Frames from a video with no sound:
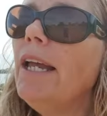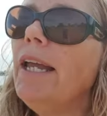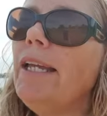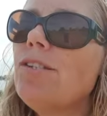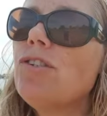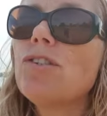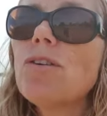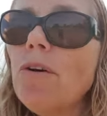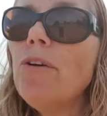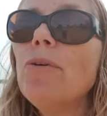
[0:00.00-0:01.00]
is
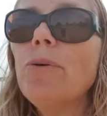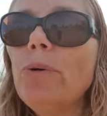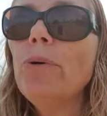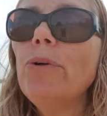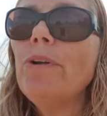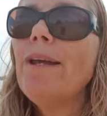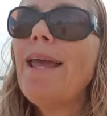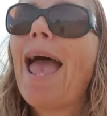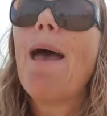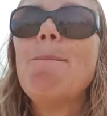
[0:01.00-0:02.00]
so good
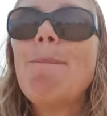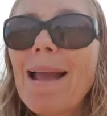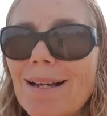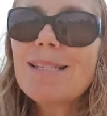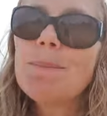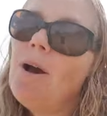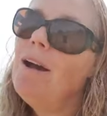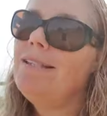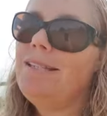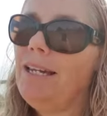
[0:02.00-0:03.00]
at
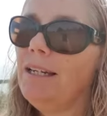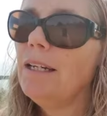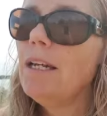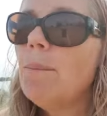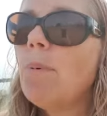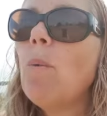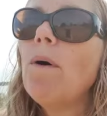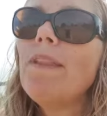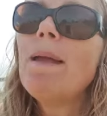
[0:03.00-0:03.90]
maximizing, but what they're